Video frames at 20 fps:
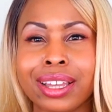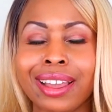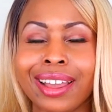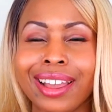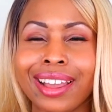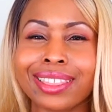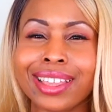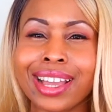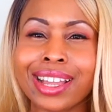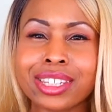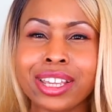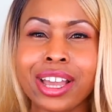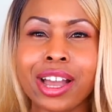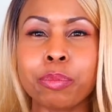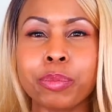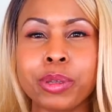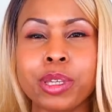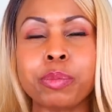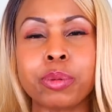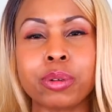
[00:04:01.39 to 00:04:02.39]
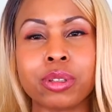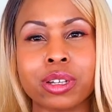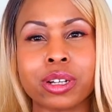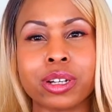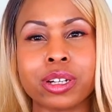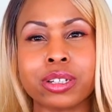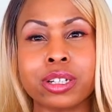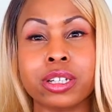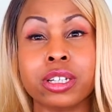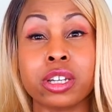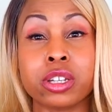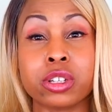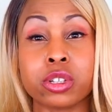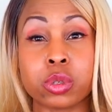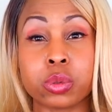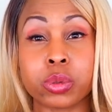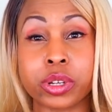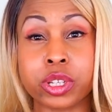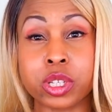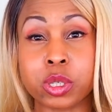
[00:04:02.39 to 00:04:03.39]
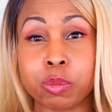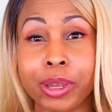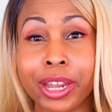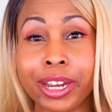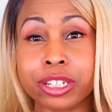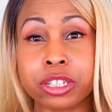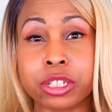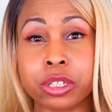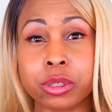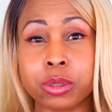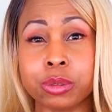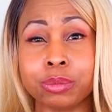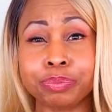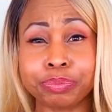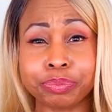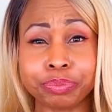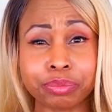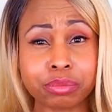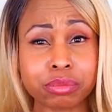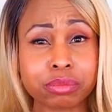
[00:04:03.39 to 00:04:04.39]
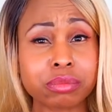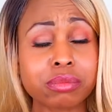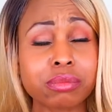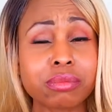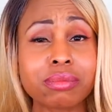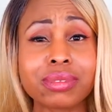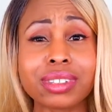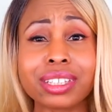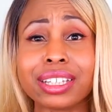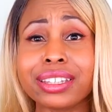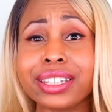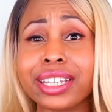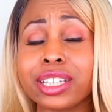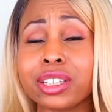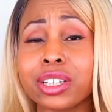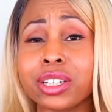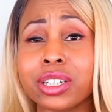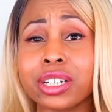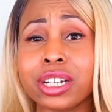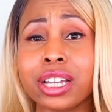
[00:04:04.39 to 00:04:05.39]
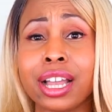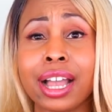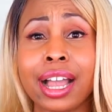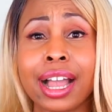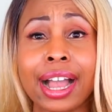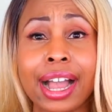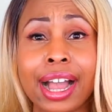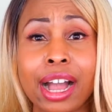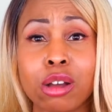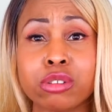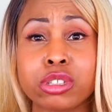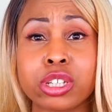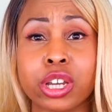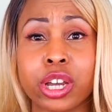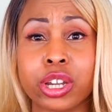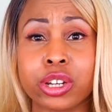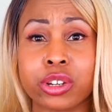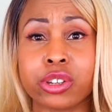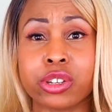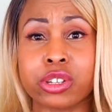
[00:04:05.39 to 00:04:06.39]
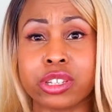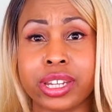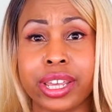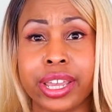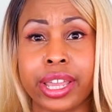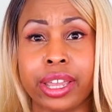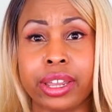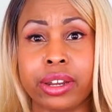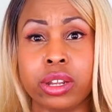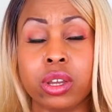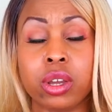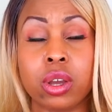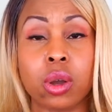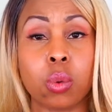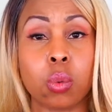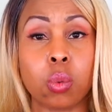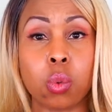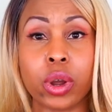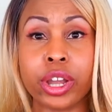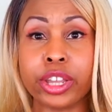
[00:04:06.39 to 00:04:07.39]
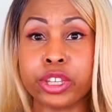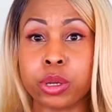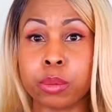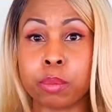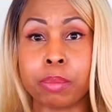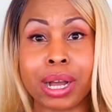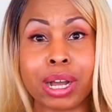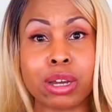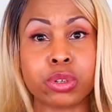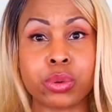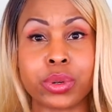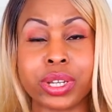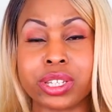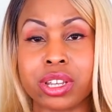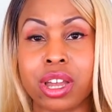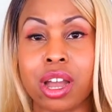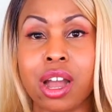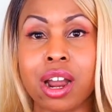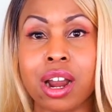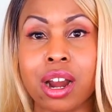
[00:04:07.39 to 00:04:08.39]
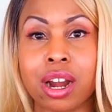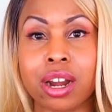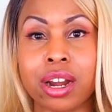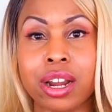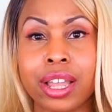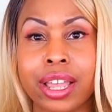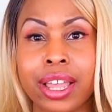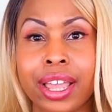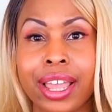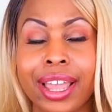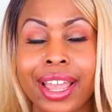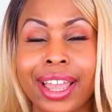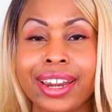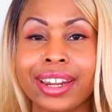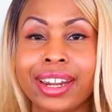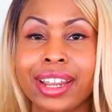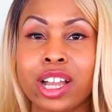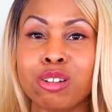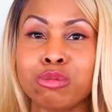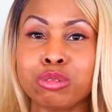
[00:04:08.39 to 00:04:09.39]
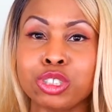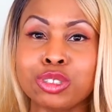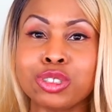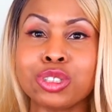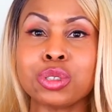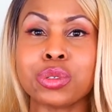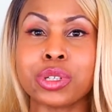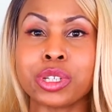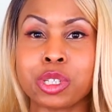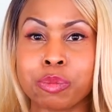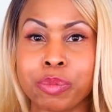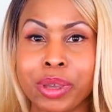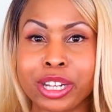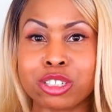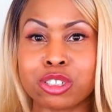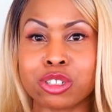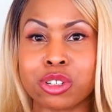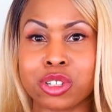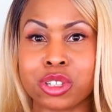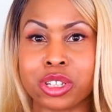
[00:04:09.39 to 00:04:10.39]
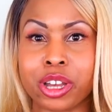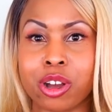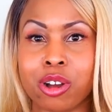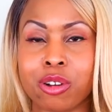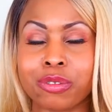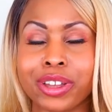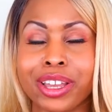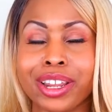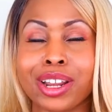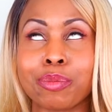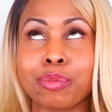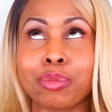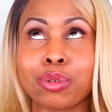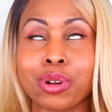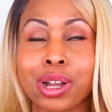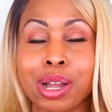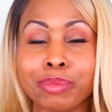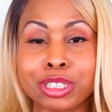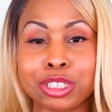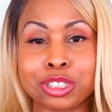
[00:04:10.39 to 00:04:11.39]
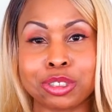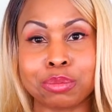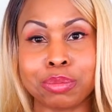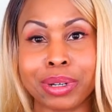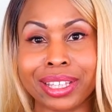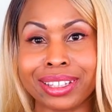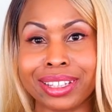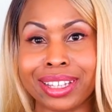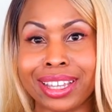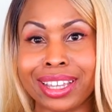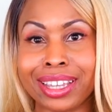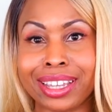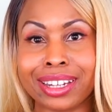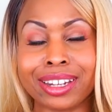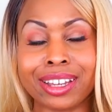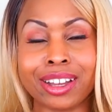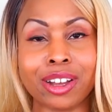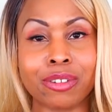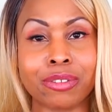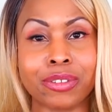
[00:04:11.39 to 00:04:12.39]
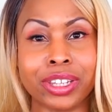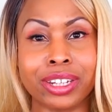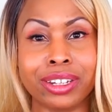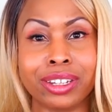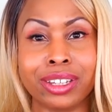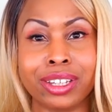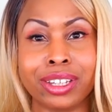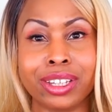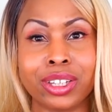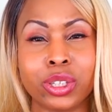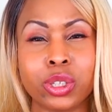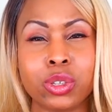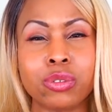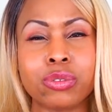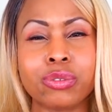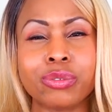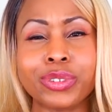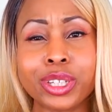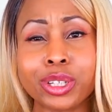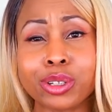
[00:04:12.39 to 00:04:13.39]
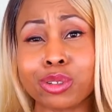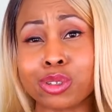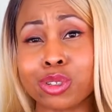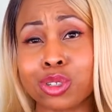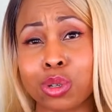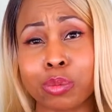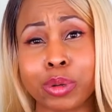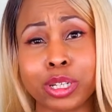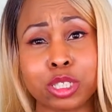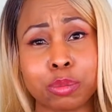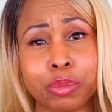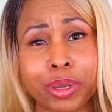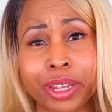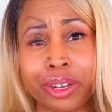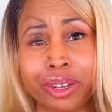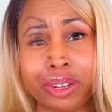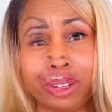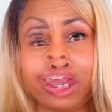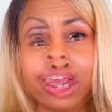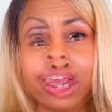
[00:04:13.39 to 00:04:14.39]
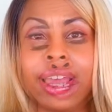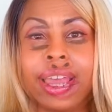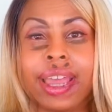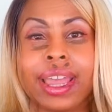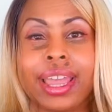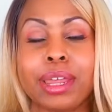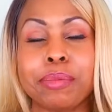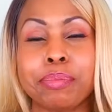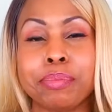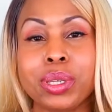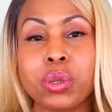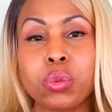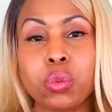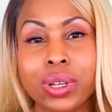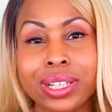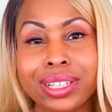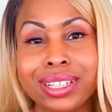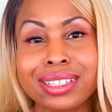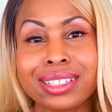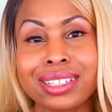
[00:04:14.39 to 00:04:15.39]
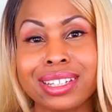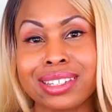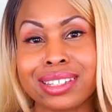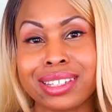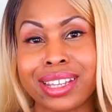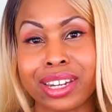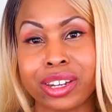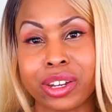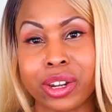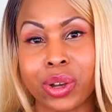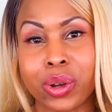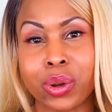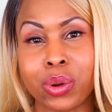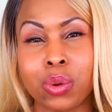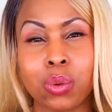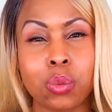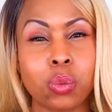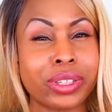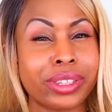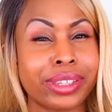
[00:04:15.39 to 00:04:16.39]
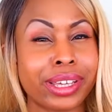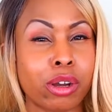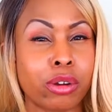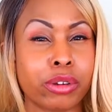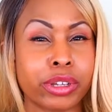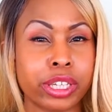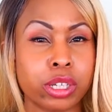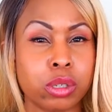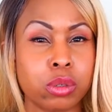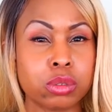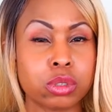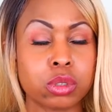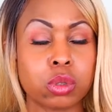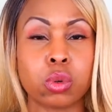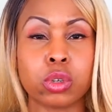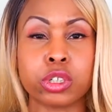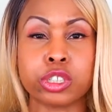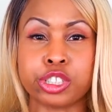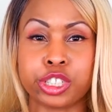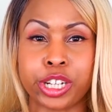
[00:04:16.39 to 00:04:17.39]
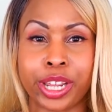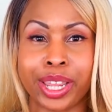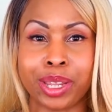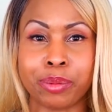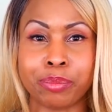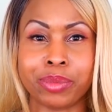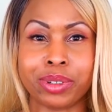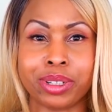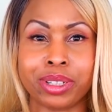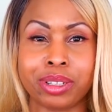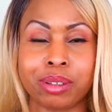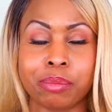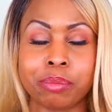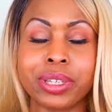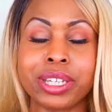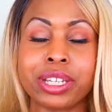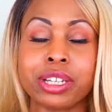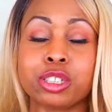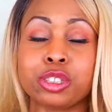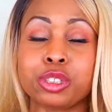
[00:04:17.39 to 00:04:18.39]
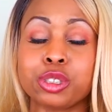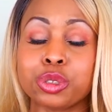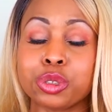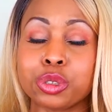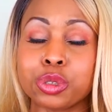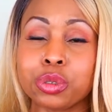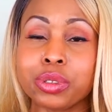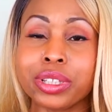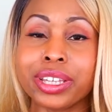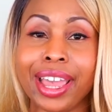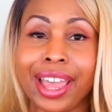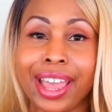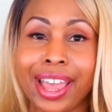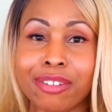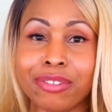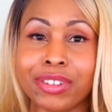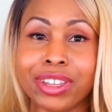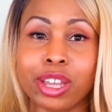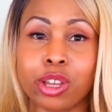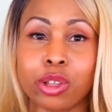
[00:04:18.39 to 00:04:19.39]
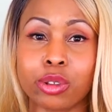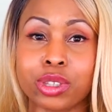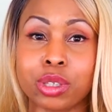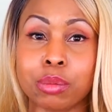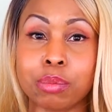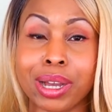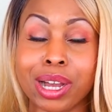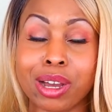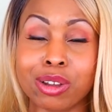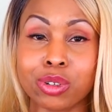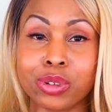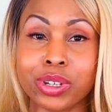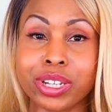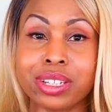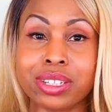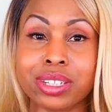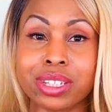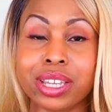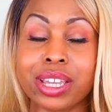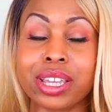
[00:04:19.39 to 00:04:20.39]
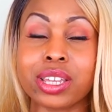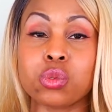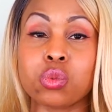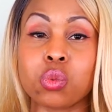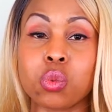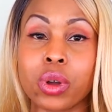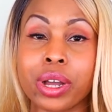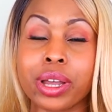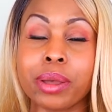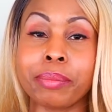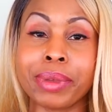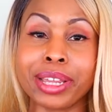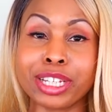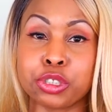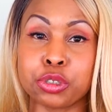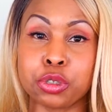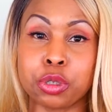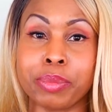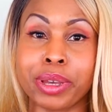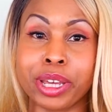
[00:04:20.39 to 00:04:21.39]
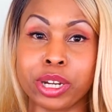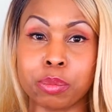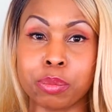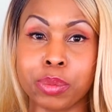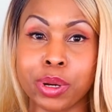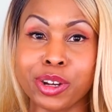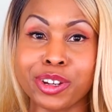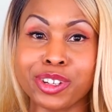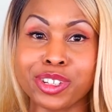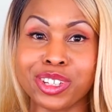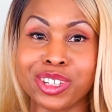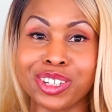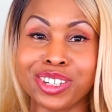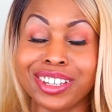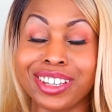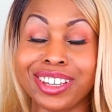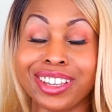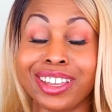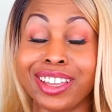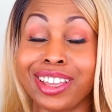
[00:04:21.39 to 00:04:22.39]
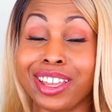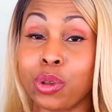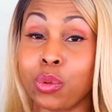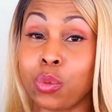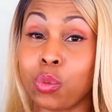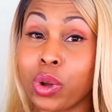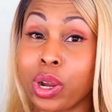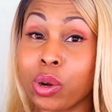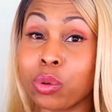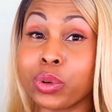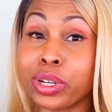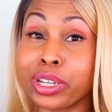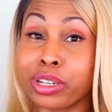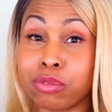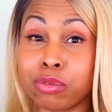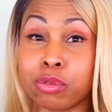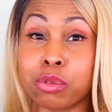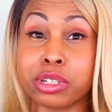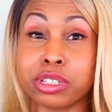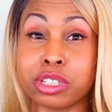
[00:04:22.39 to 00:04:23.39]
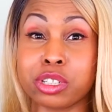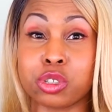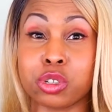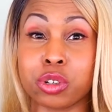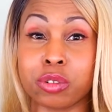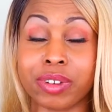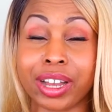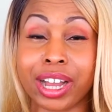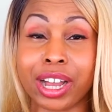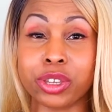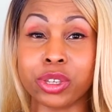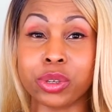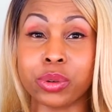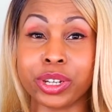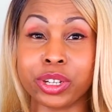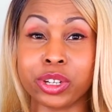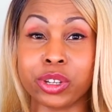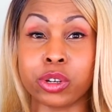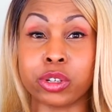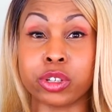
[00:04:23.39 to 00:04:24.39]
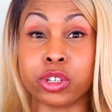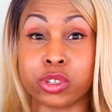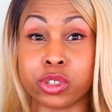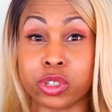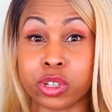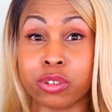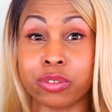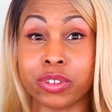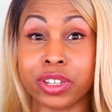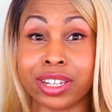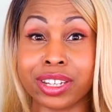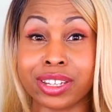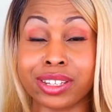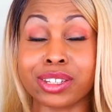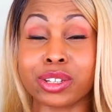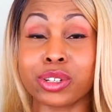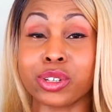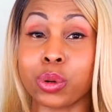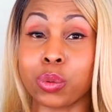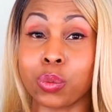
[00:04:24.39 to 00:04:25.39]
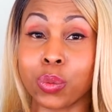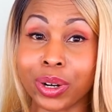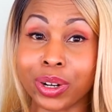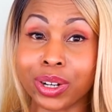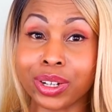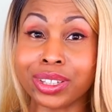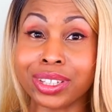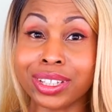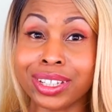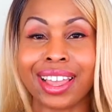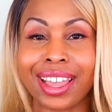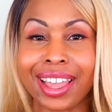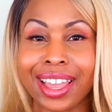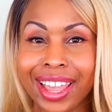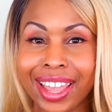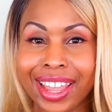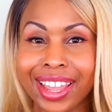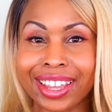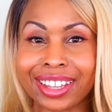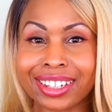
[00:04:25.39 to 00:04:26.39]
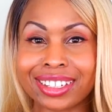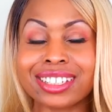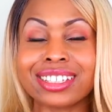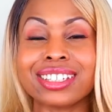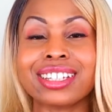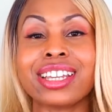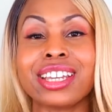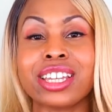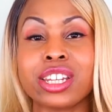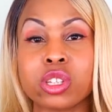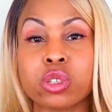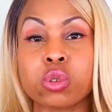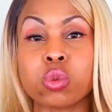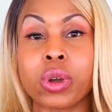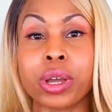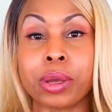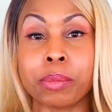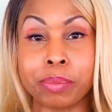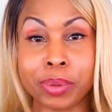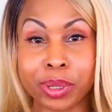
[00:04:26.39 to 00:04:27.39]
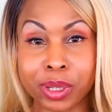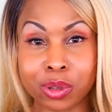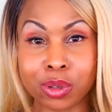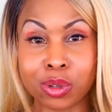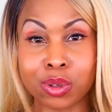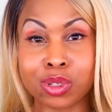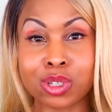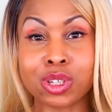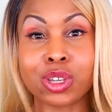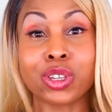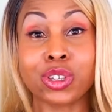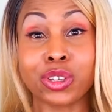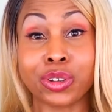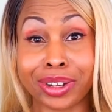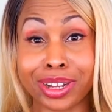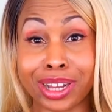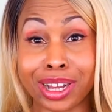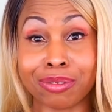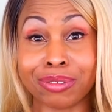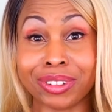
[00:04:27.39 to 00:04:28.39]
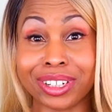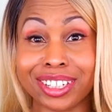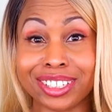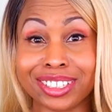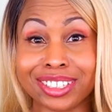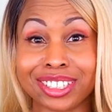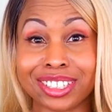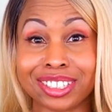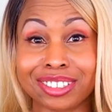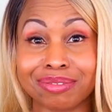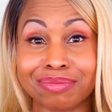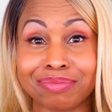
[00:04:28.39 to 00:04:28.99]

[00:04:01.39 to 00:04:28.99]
And that's how people learn to respect you. They learn how to understand what your boundaries are, and it helps you to respect yourself. And I promise you, by the end of it, you feel so much better. And be willing to say no without guilt or shame, because truly having healthy boundaries is what makes you a better person. What reinforces your value and your deservingness and your worth, and it is what builds your confidence.